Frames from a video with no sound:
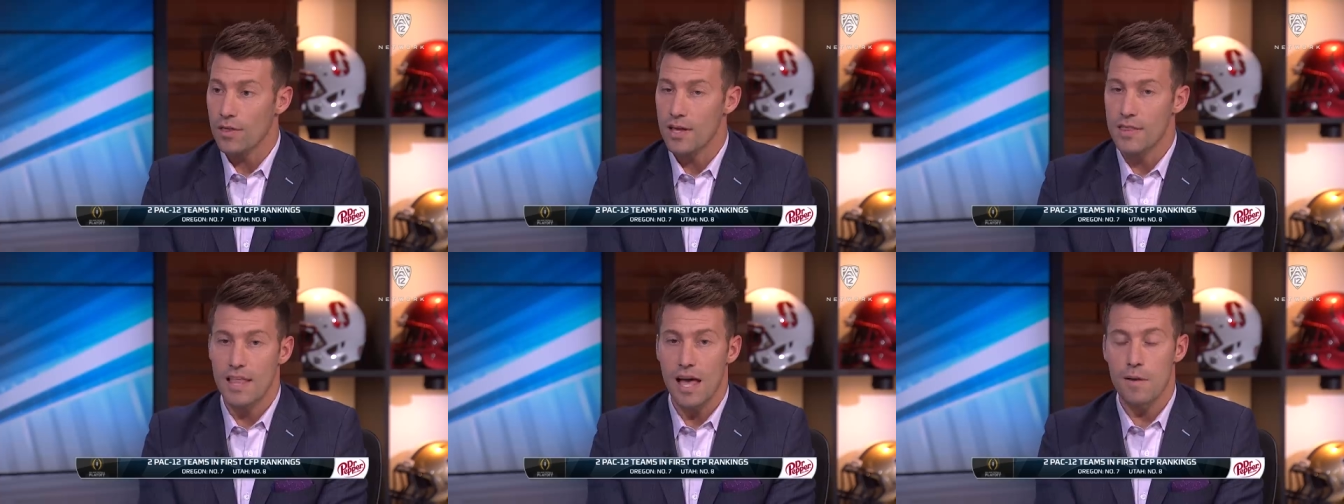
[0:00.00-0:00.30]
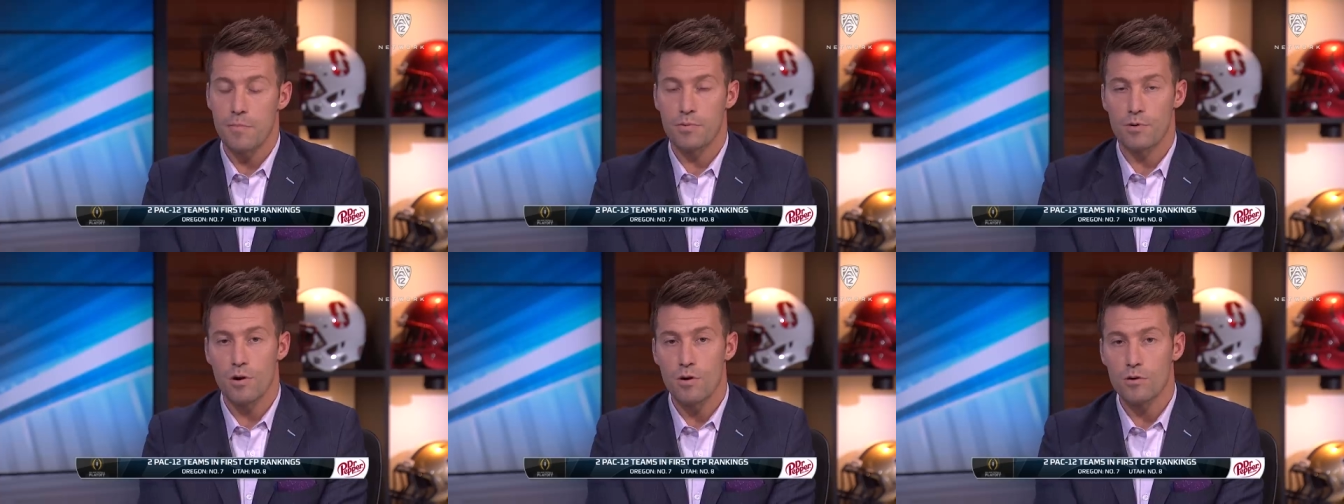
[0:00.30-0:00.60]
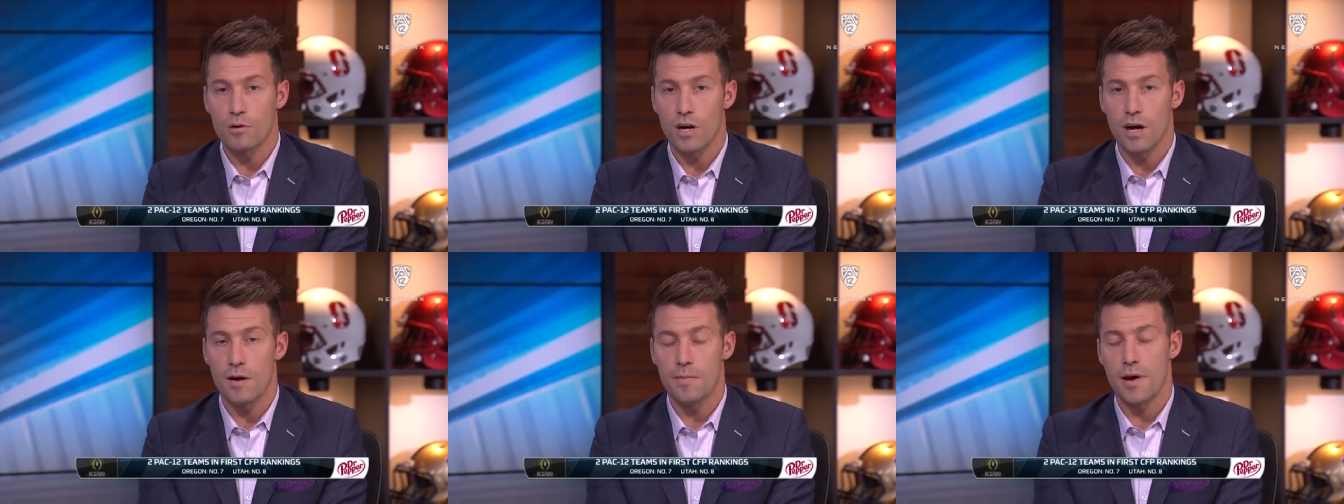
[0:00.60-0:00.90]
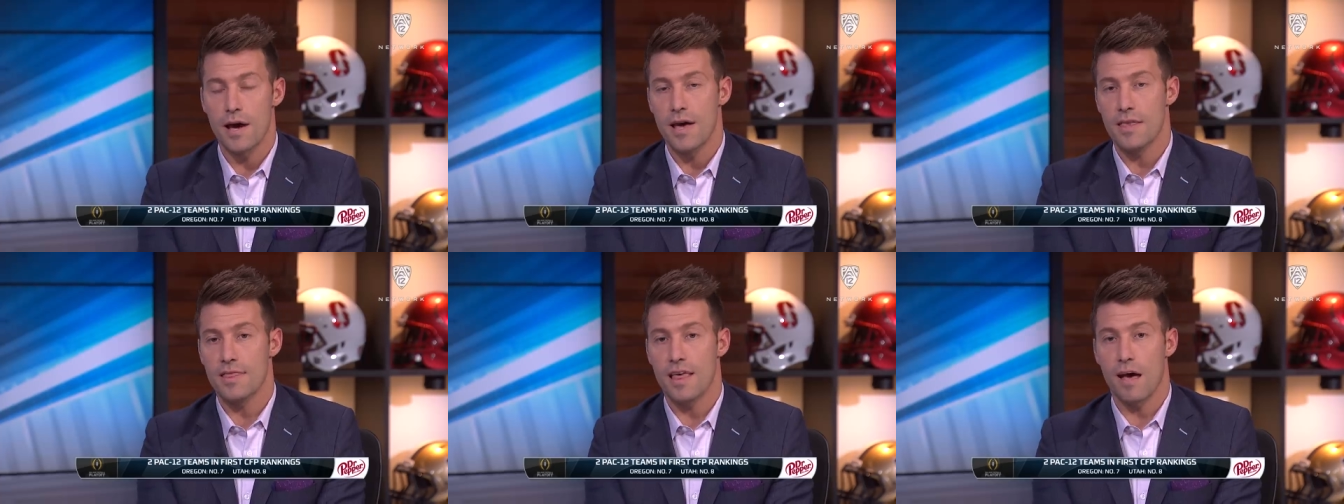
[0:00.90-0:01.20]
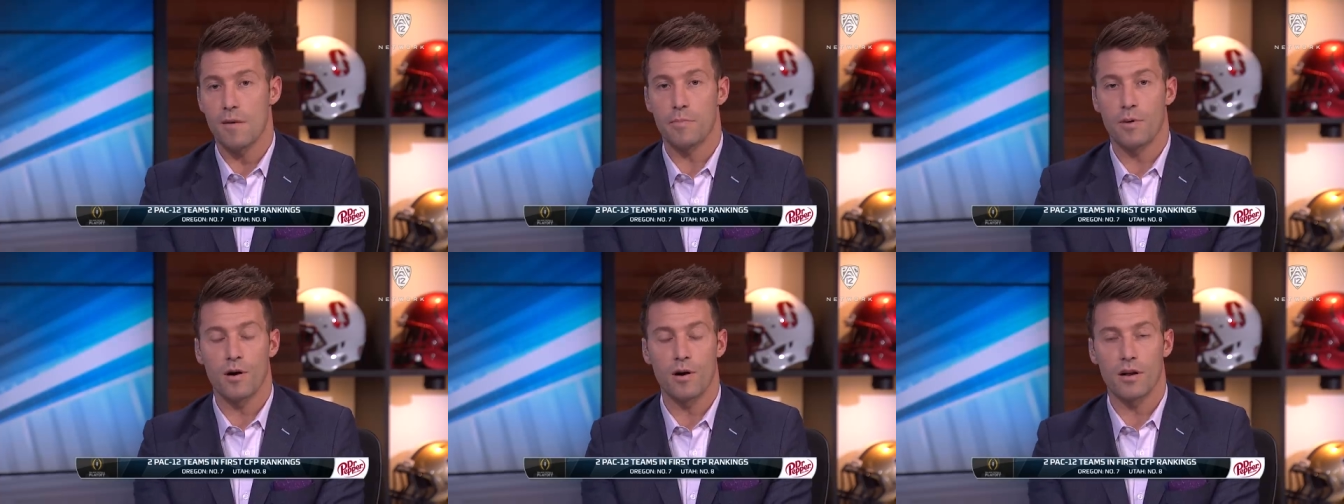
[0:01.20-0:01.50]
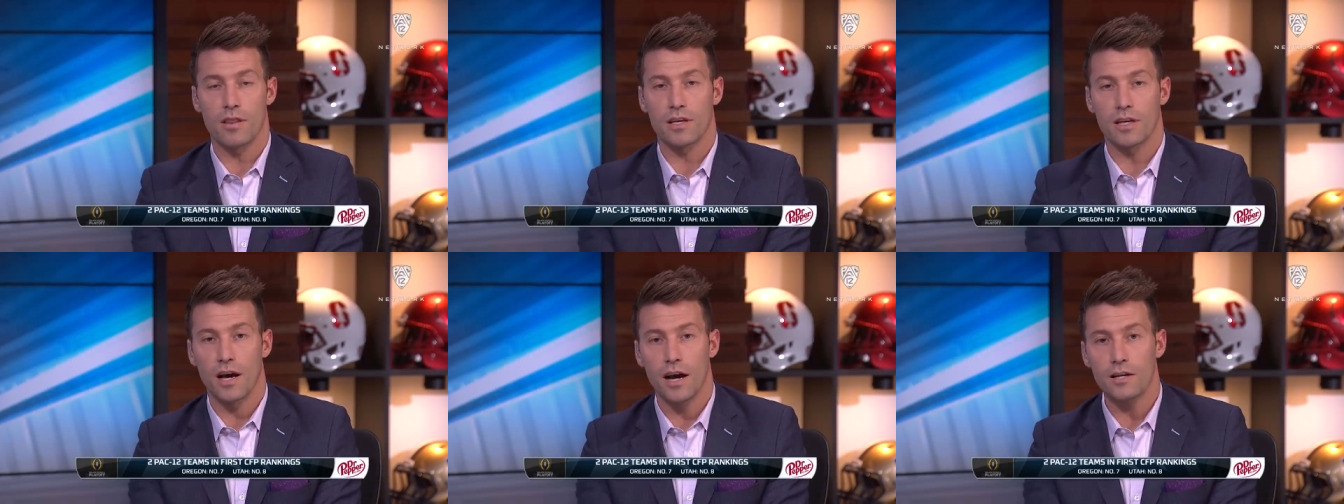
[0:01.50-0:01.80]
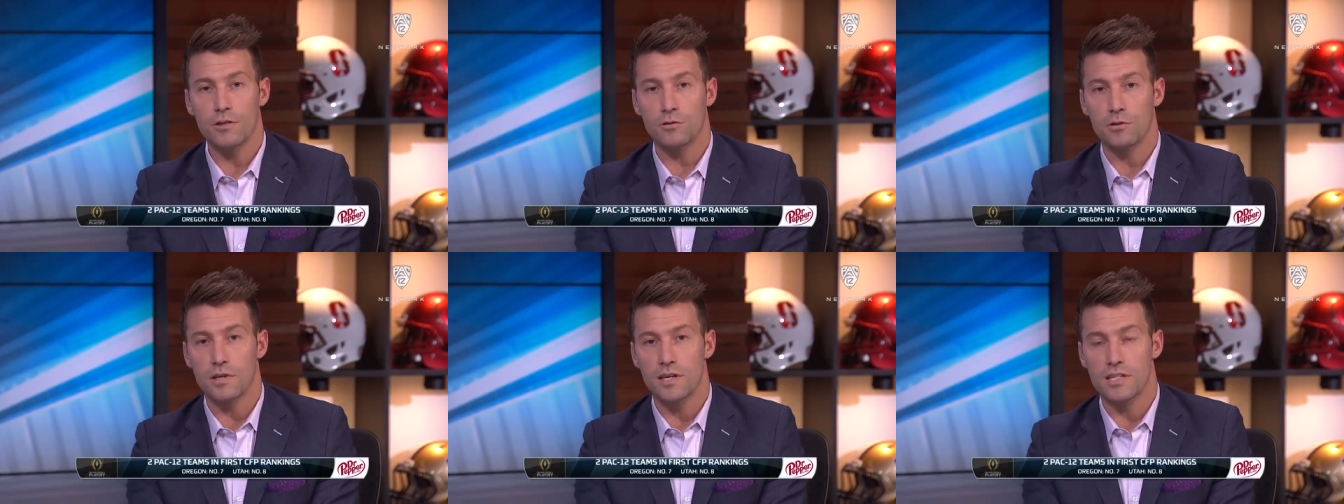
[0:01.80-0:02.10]
in that program and that part of the
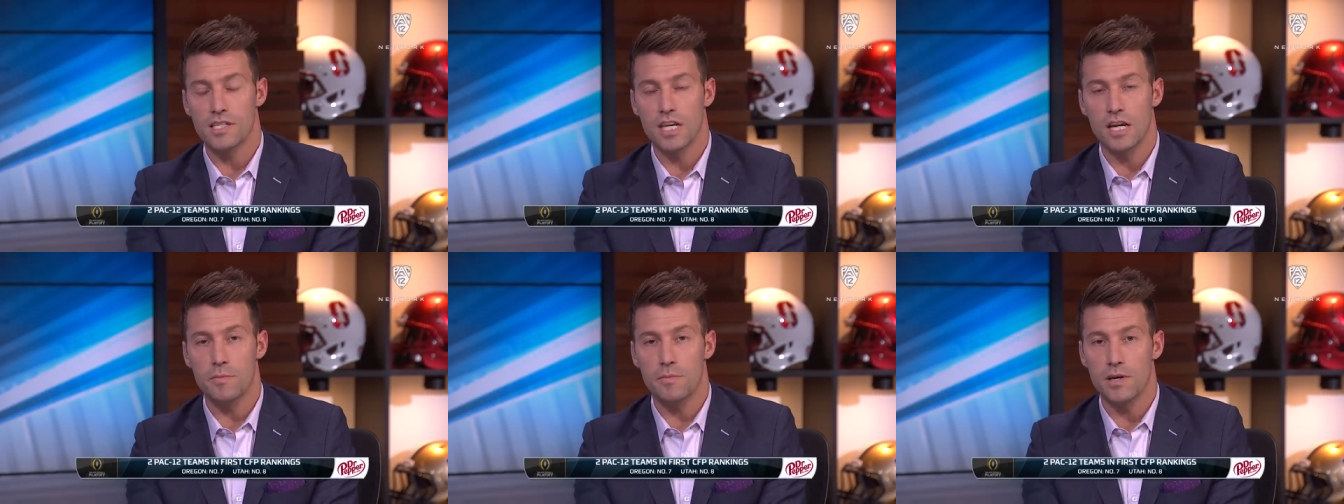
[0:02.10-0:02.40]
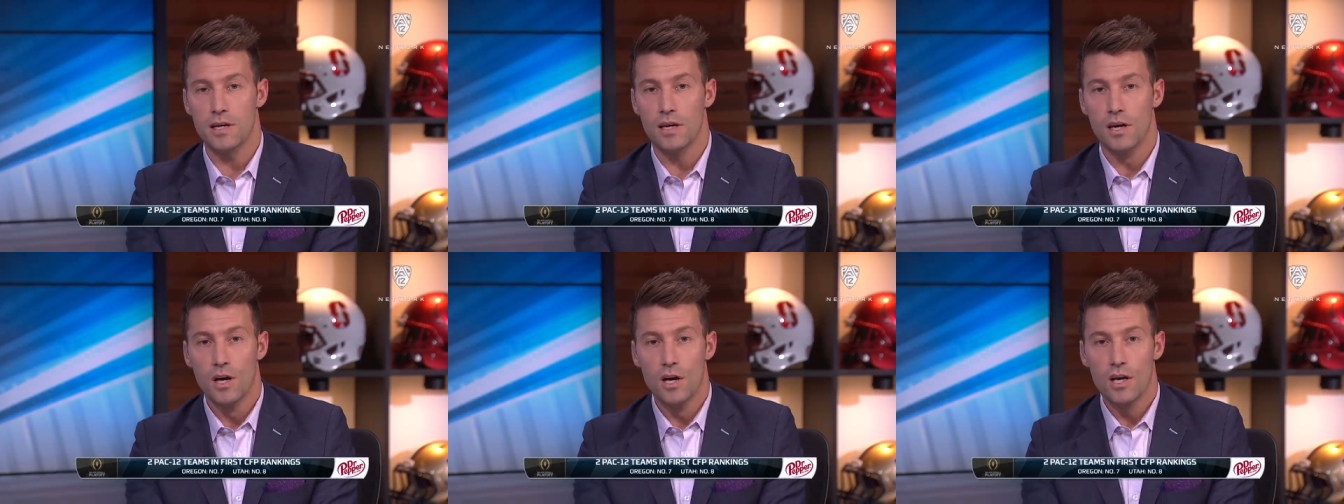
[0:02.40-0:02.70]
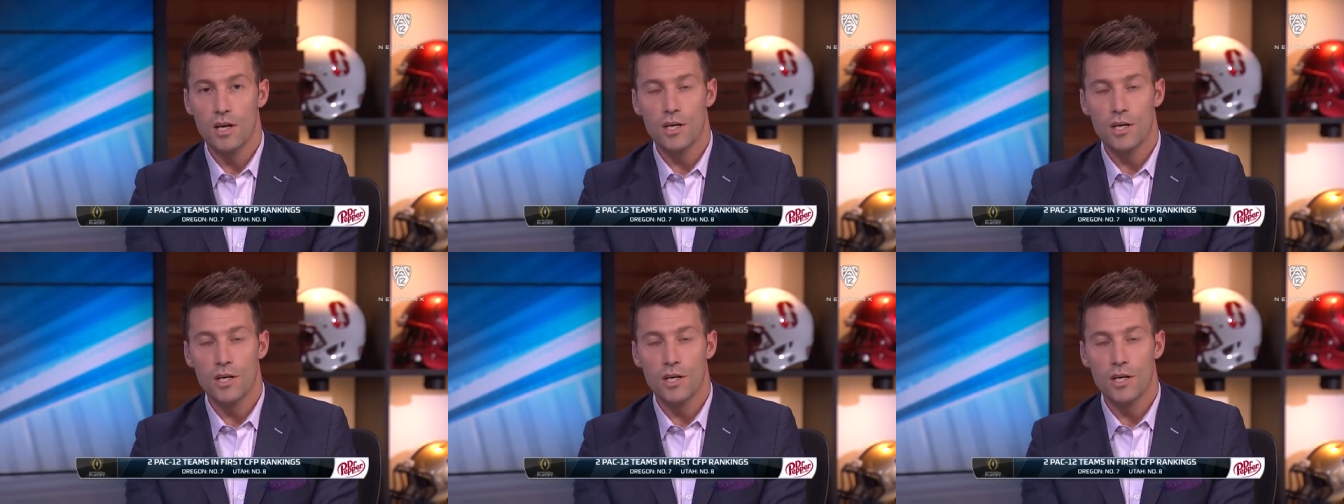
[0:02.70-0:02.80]
country is going to be,